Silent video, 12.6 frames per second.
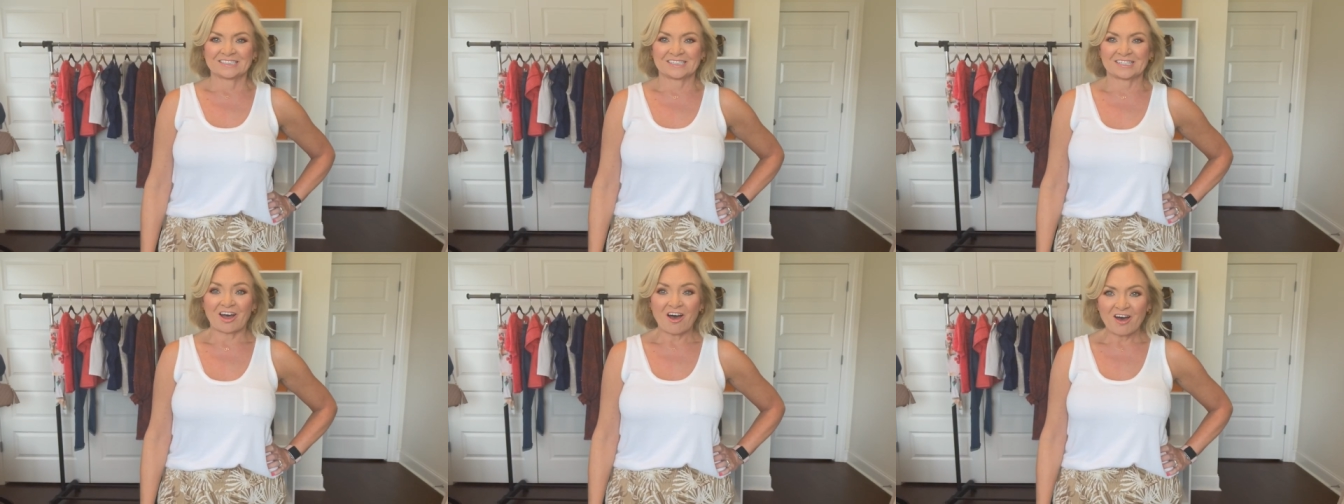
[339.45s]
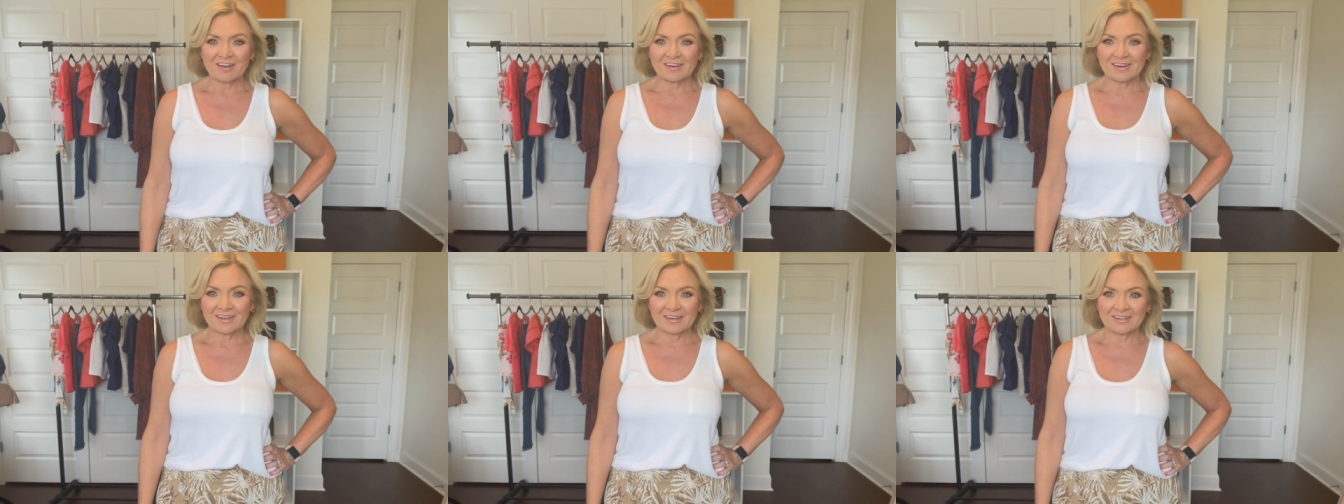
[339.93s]
It's a
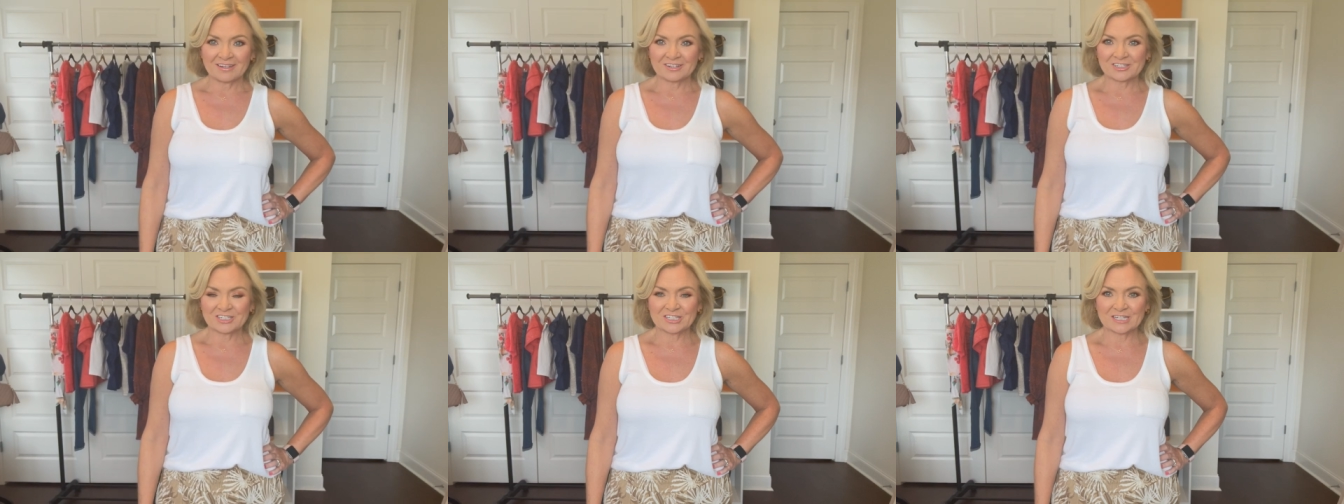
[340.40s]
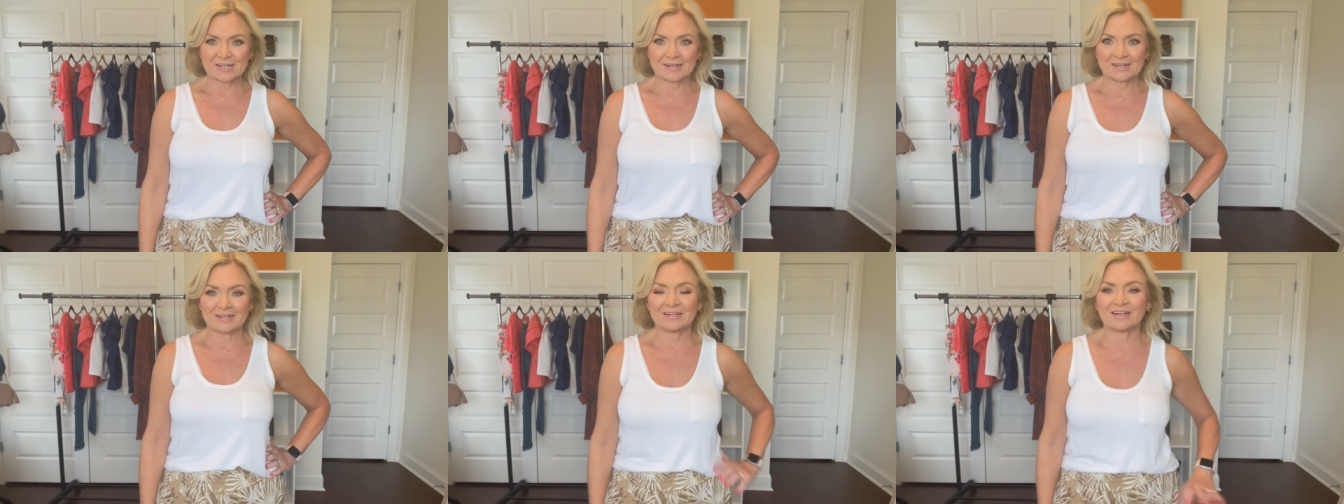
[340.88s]
hot day here
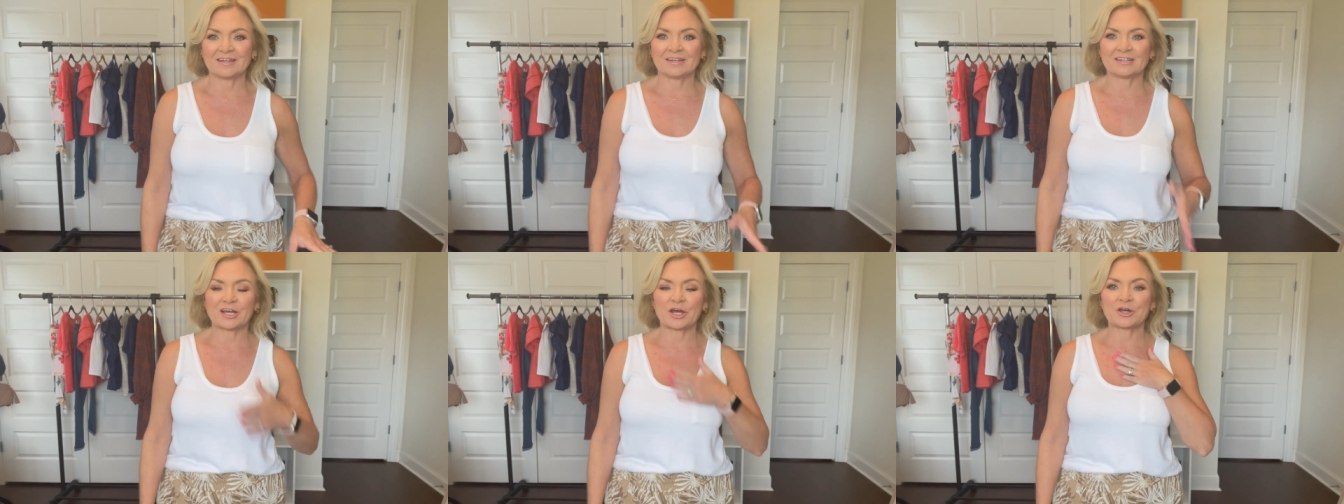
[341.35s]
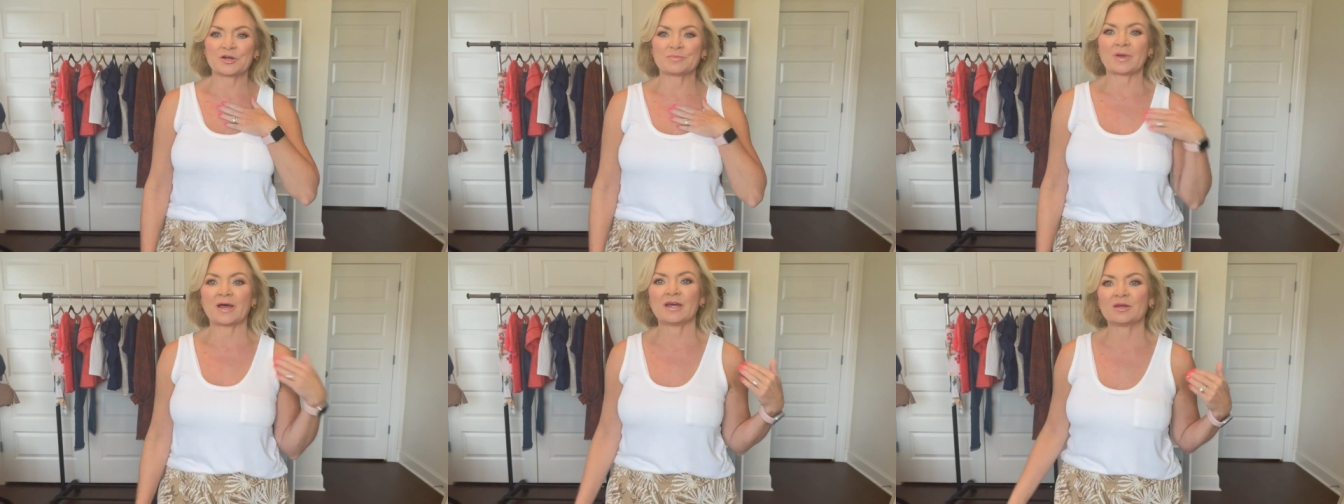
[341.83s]
today and
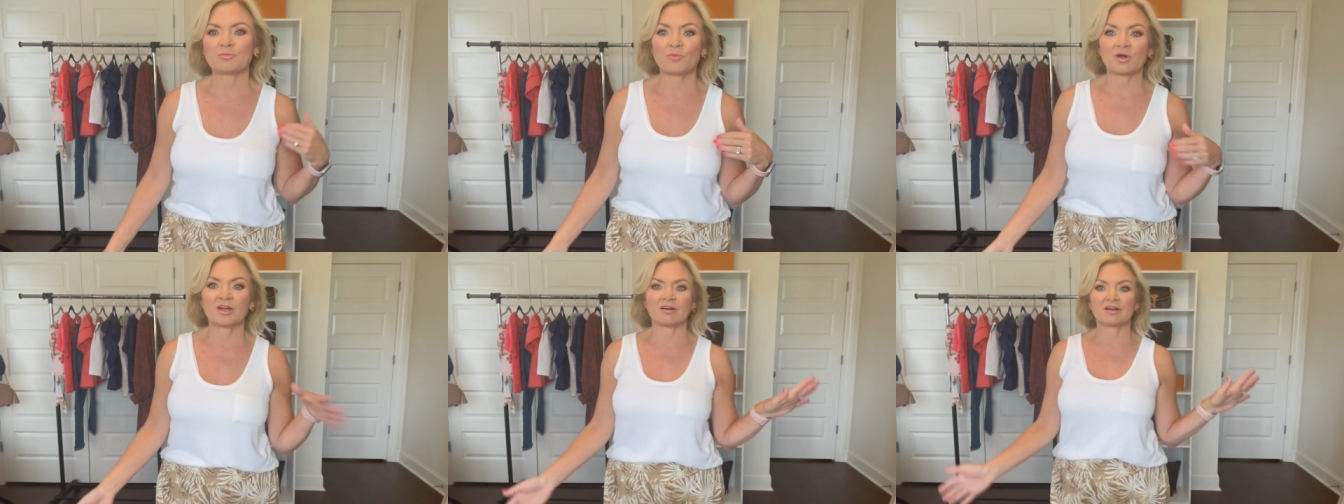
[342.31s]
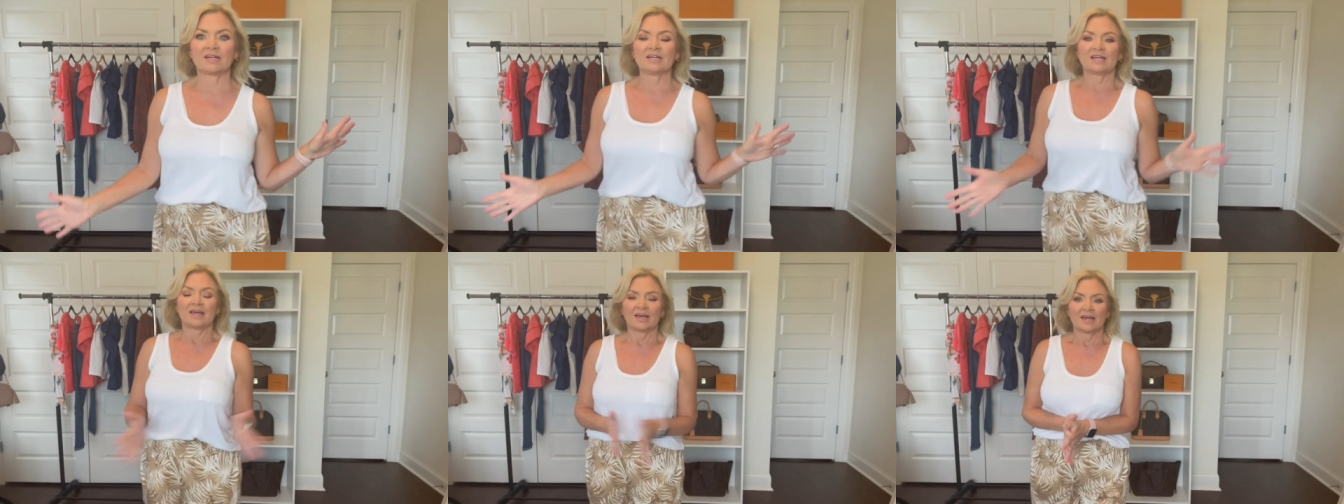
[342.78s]
um, I am
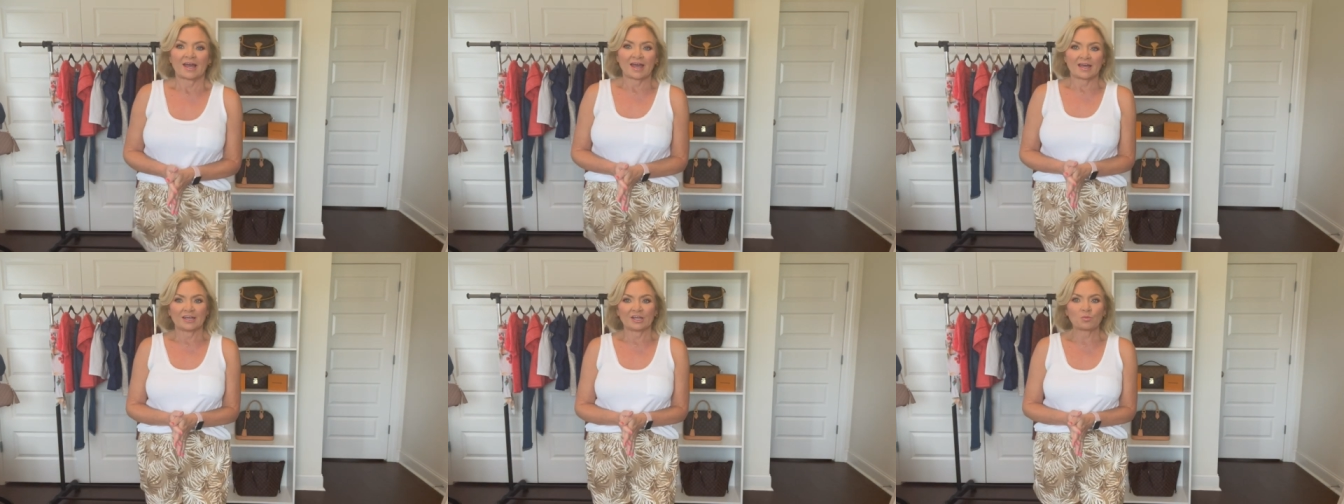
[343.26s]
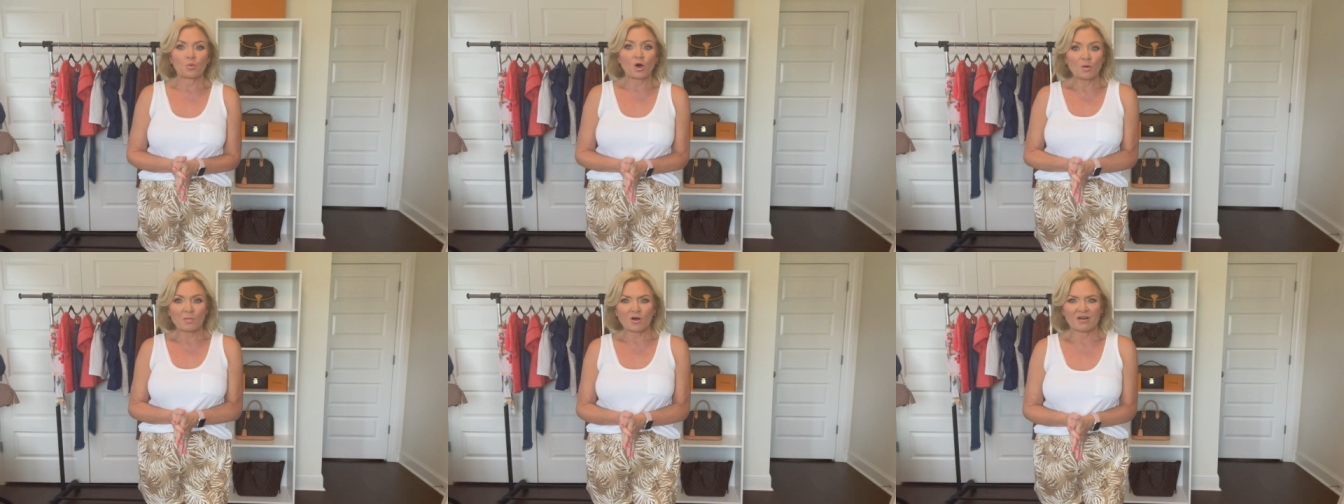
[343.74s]
wearing a
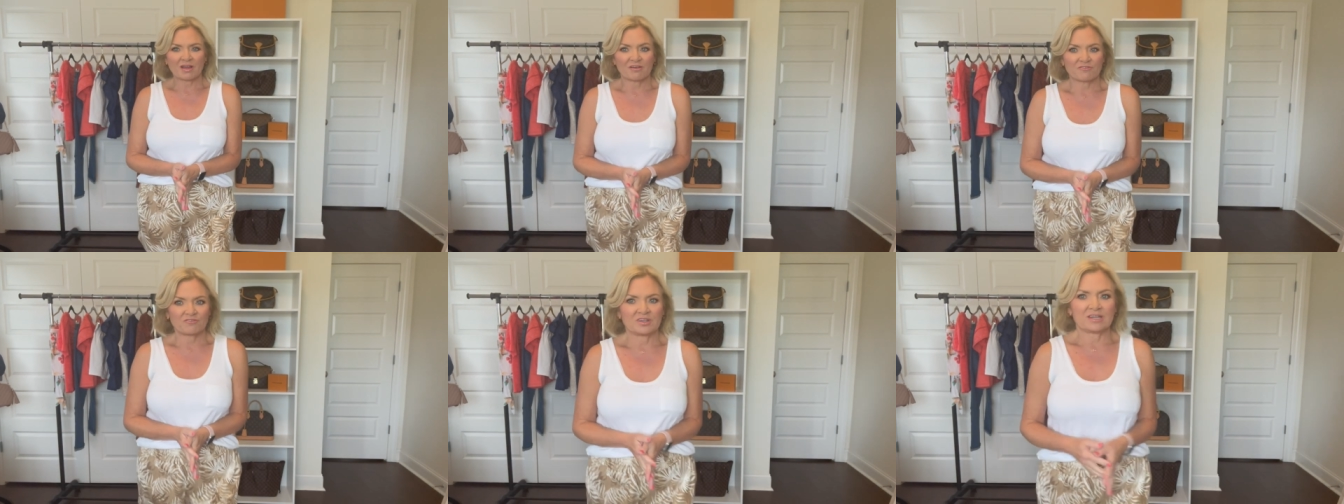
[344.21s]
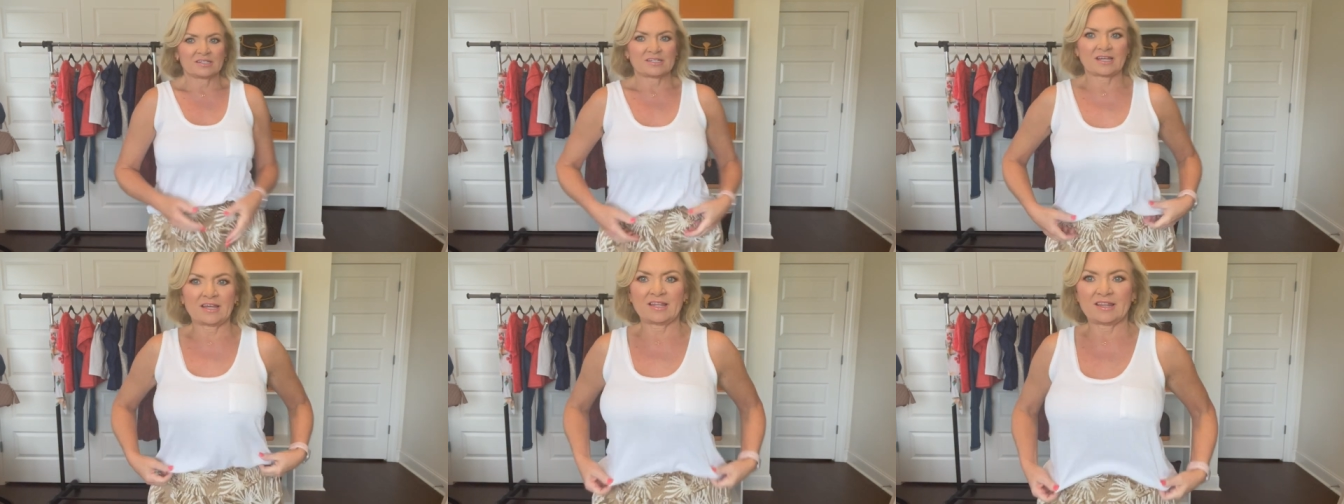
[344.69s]
Walmart outfit.